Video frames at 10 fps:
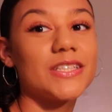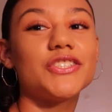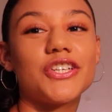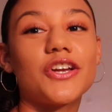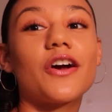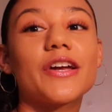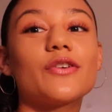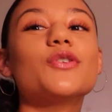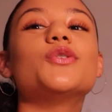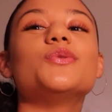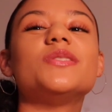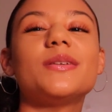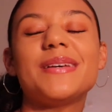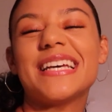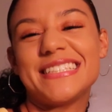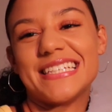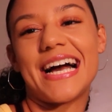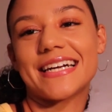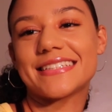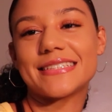Janari Cruz, to be exact.